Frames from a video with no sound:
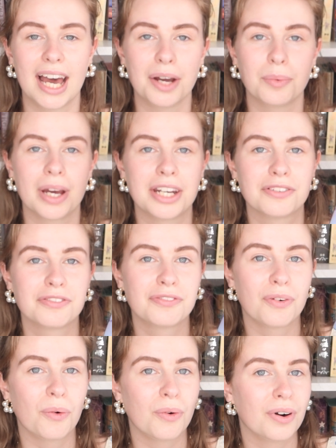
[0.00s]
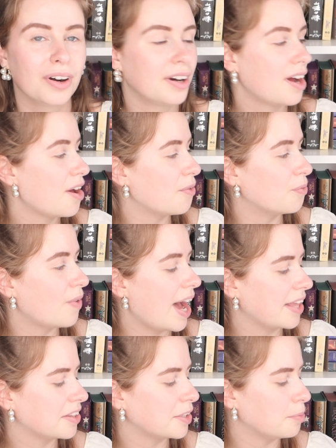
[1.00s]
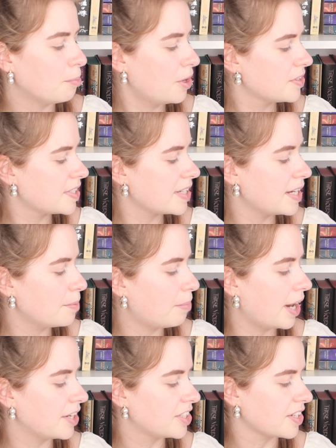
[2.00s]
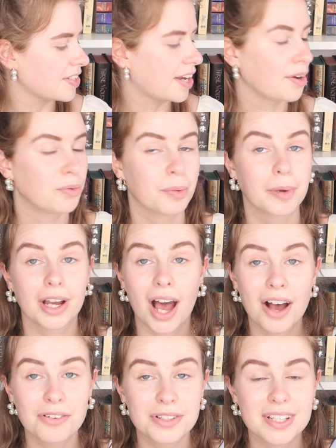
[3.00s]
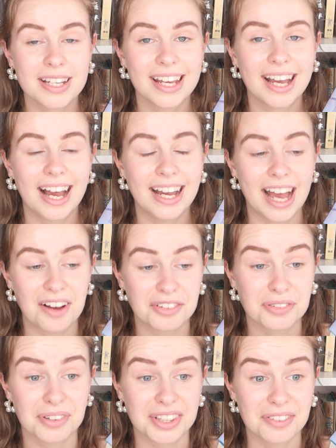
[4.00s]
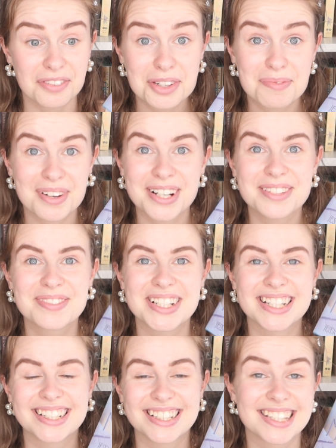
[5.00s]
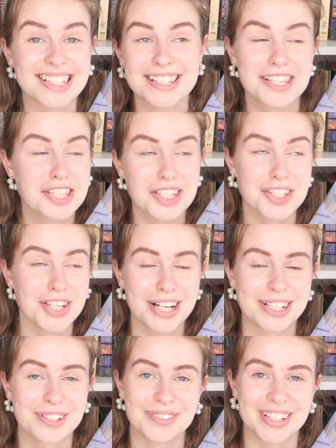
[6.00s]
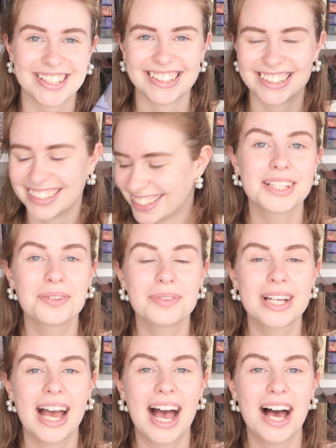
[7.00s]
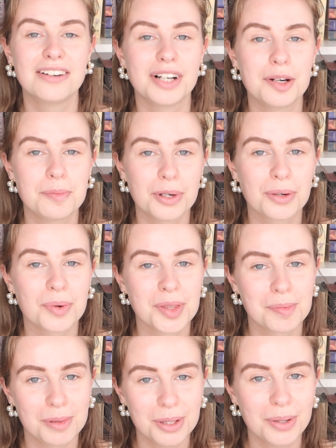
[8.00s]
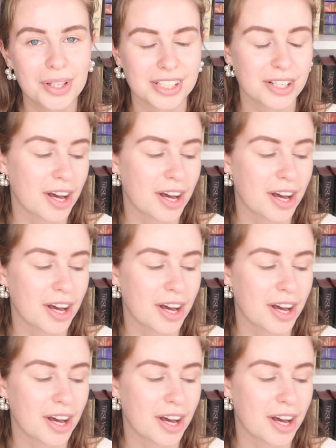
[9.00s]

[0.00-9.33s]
I went for Wrath and Mercy by Jessica Rubinkowski. I haven't read the first book, but this is the second one. Then we have a book with blue on the